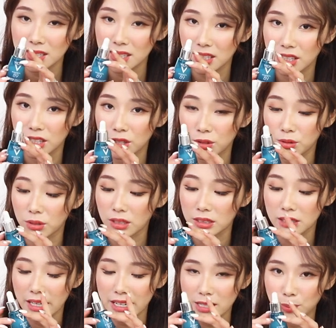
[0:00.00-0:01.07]
in a cute
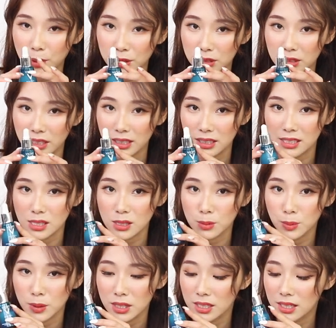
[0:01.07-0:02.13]
glass bottle like this
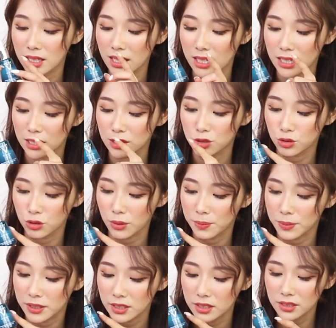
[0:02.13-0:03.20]
with a
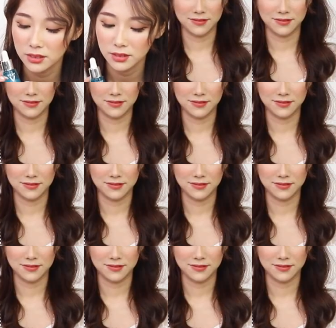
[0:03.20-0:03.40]
dropper.